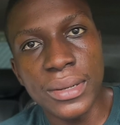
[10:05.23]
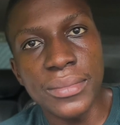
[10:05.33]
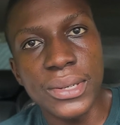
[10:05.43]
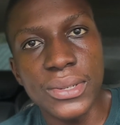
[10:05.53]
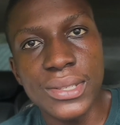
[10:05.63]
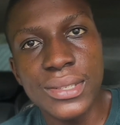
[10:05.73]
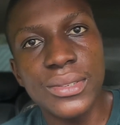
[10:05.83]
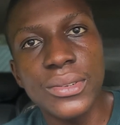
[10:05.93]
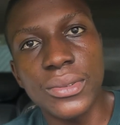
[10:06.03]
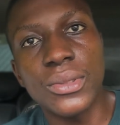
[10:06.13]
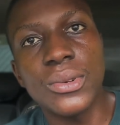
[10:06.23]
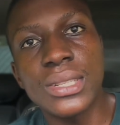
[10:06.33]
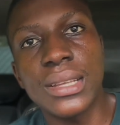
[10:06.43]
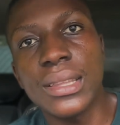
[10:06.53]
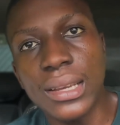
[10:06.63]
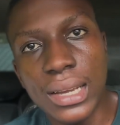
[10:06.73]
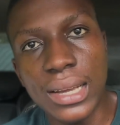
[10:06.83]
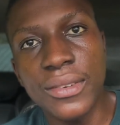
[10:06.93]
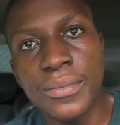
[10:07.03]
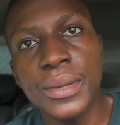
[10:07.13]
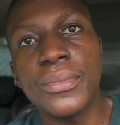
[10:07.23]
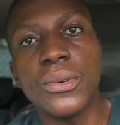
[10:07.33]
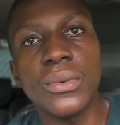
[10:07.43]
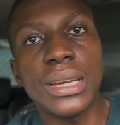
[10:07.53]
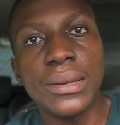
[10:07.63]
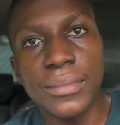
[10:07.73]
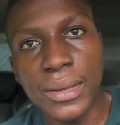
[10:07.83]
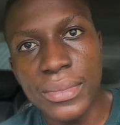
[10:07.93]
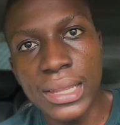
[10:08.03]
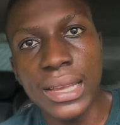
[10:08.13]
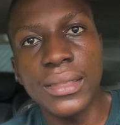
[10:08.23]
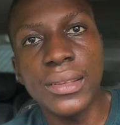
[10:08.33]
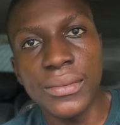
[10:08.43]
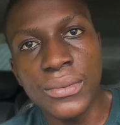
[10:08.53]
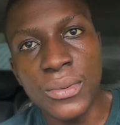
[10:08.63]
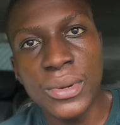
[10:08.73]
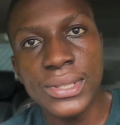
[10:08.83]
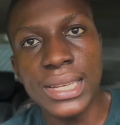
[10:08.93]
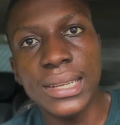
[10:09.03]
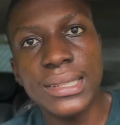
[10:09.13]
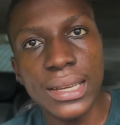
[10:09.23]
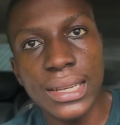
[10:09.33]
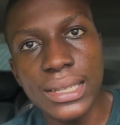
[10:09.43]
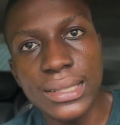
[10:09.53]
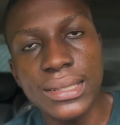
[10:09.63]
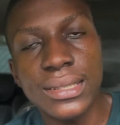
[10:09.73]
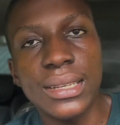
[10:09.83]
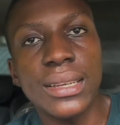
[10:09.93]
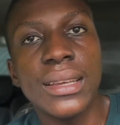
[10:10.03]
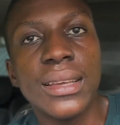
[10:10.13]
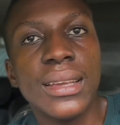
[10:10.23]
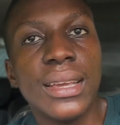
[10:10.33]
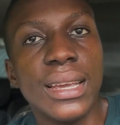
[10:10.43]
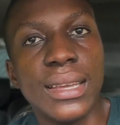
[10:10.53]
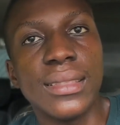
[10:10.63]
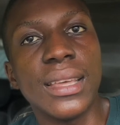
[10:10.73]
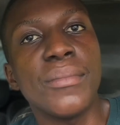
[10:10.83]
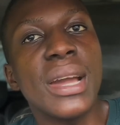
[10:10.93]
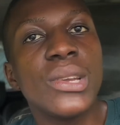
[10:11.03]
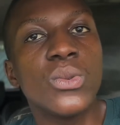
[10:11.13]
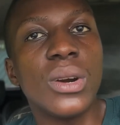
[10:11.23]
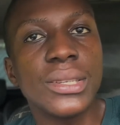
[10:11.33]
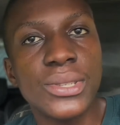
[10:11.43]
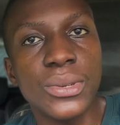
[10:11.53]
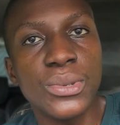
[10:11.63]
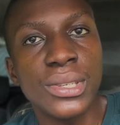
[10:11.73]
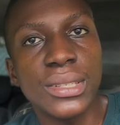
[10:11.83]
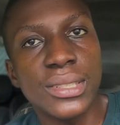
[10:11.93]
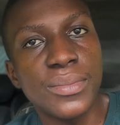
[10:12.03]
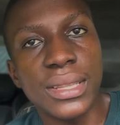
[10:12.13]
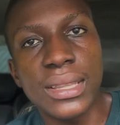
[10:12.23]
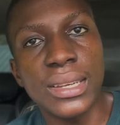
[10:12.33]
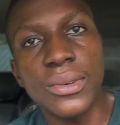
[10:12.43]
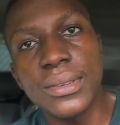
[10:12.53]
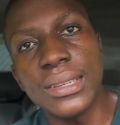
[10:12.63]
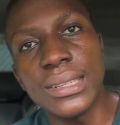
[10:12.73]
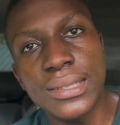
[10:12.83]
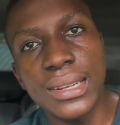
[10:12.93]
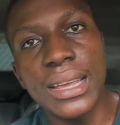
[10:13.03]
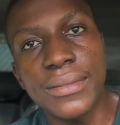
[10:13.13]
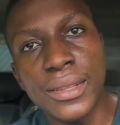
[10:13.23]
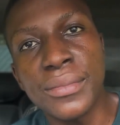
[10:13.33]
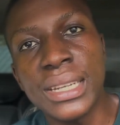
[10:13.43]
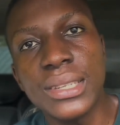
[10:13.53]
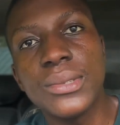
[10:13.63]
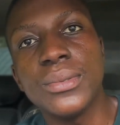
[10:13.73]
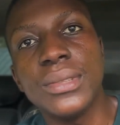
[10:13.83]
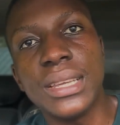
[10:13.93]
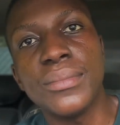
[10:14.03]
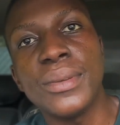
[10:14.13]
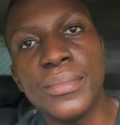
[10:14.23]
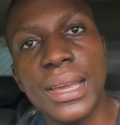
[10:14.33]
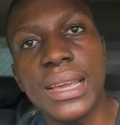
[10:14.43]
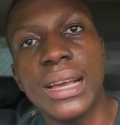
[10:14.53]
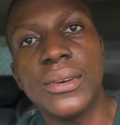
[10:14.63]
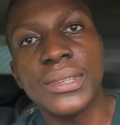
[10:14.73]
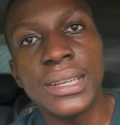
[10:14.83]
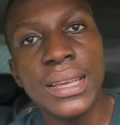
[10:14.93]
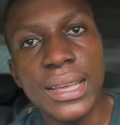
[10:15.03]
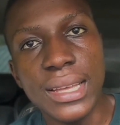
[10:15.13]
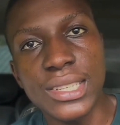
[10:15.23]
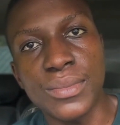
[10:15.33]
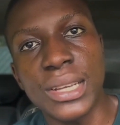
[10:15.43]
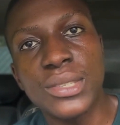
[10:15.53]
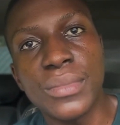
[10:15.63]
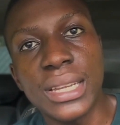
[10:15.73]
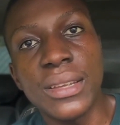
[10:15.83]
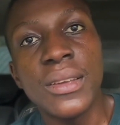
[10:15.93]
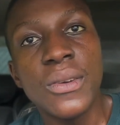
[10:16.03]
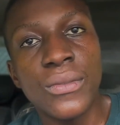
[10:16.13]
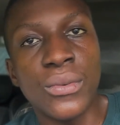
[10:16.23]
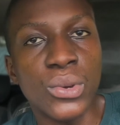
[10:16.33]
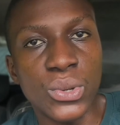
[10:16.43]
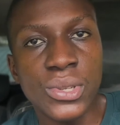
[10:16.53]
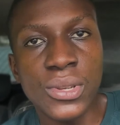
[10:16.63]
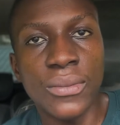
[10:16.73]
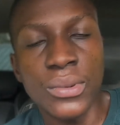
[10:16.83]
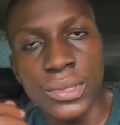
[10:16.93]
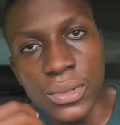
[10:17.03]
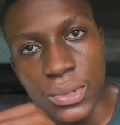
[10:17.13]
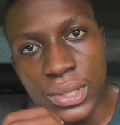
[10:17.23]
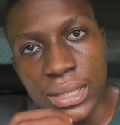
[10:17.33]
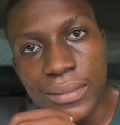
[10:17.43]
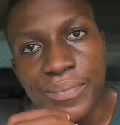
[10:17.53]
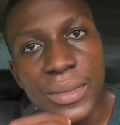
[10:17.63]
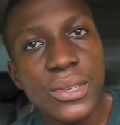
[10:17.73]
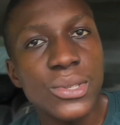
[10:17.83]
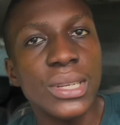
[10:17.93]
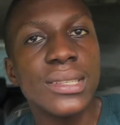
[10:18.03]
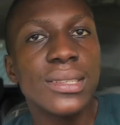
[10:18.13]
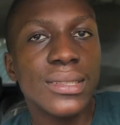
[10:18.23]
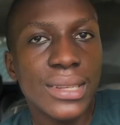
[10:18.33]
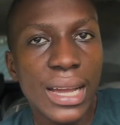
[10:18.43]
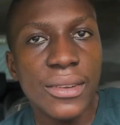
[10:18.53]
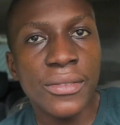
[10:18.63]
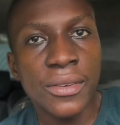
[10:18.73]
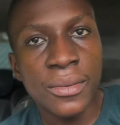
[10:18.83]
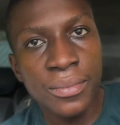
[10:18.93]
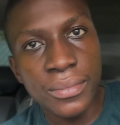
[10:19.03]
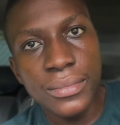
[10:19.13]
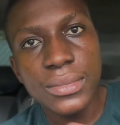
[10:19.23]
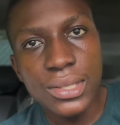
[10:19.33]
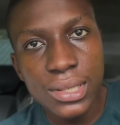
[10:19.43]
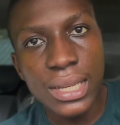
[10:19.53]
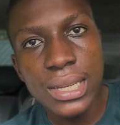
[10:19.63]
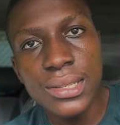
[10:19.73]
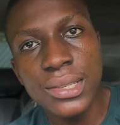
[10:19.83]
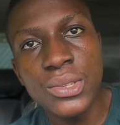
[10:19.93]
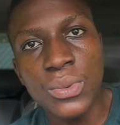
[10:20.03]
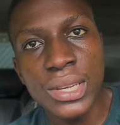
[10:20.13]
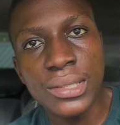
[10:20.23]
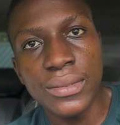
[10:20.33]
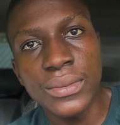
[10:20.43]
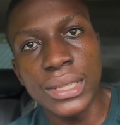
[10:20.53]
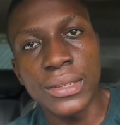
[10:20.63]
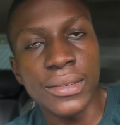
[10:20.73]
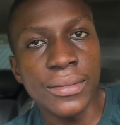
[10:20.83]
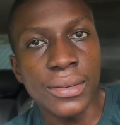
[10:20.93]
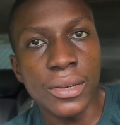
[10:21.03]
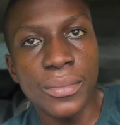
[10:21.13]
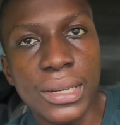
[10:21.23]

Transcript: because, those are the kind of people where maybe they're in the informal sector, etc. And they might want solutions, but they don't necessarily have the money to then be paying out as much money for your software solution. So it's kind of a sticky situation for the developer.